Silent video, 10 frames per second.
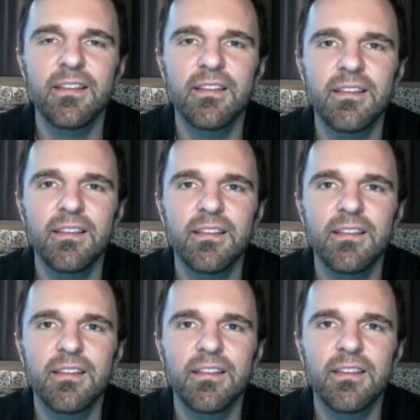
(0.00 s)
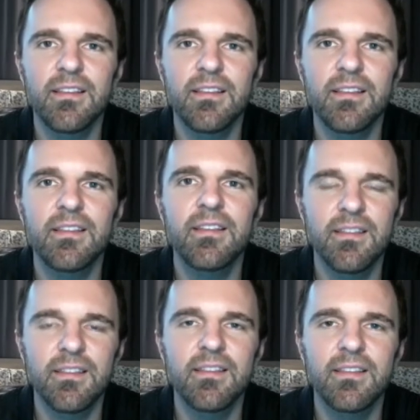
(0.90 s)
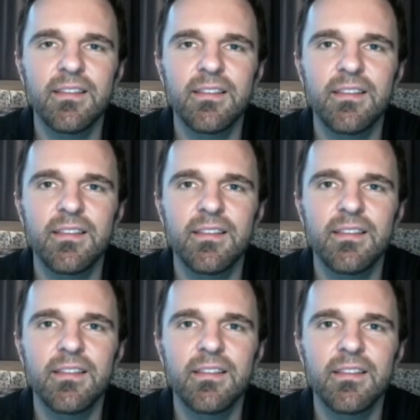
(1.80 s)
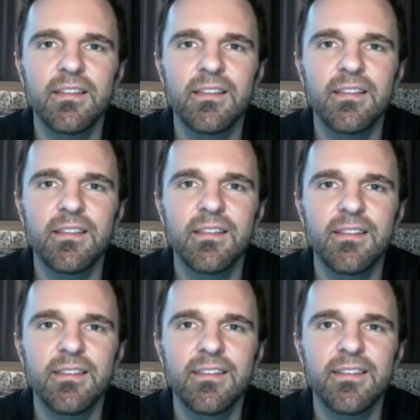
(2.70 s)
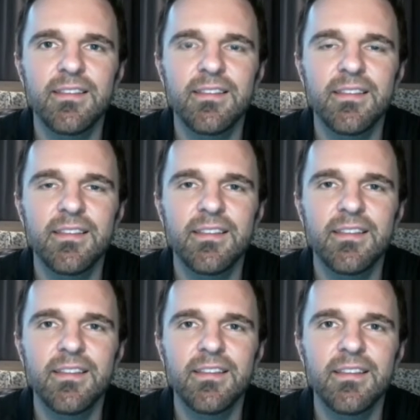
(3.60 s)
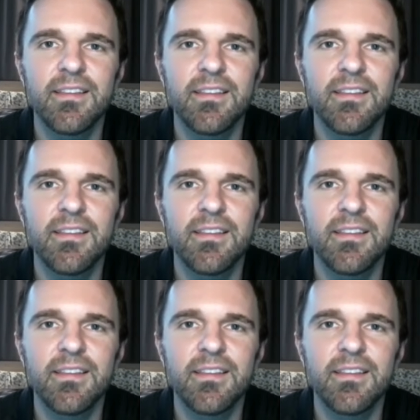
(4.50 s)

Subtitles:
(not speaking)